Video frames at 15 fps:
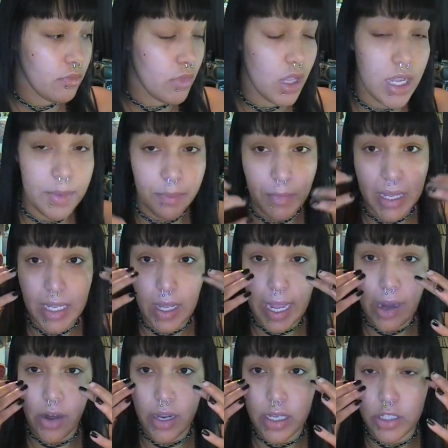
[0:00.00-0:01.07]
In my
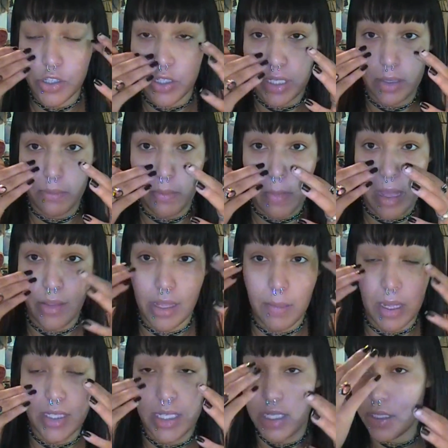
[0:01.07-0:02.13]
areas, usually mainly in
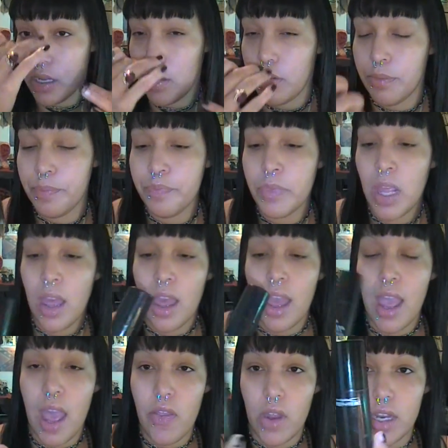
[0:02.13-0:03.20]
my T-zone.
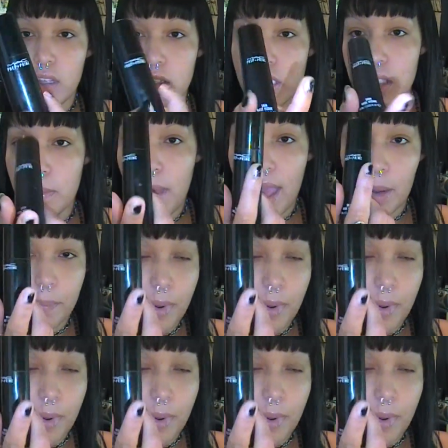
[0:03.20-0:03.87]
And then I use the MAC